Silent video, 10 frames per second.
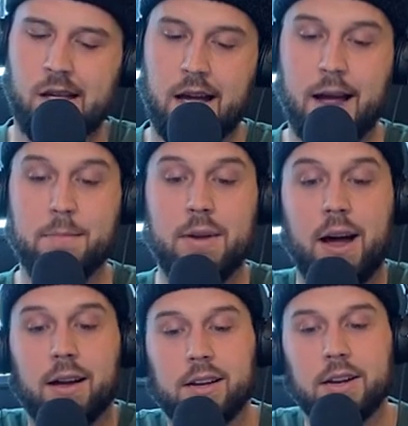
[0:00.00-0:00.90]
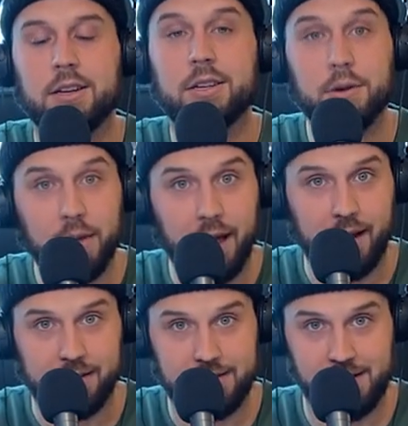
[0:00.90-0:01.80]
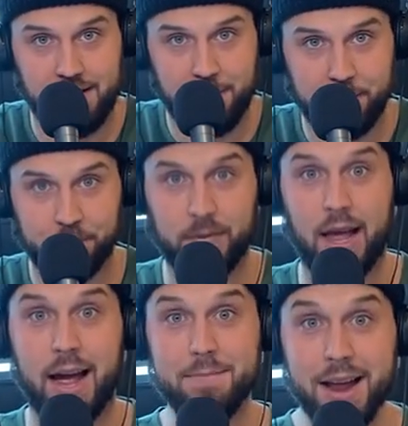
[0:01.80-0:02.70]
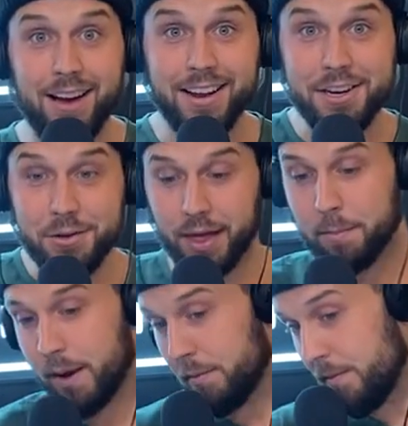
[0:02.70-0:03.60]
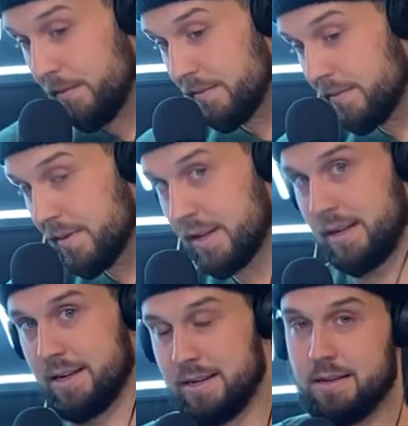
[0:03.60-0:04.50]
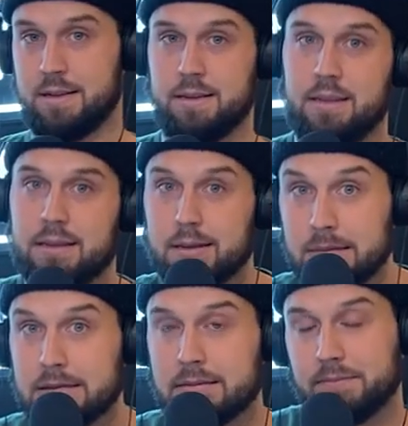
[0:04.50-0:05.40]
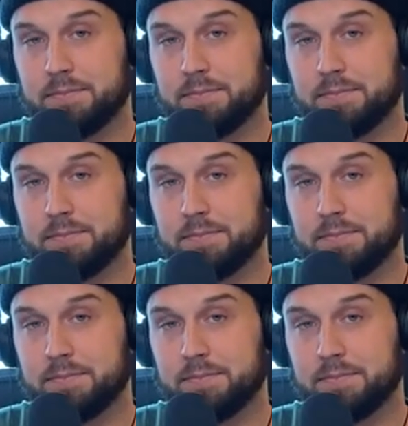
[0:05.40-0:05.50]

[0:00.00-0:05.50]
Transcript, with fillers: I'm not going to do that. I'm not going to do that. But, I mean,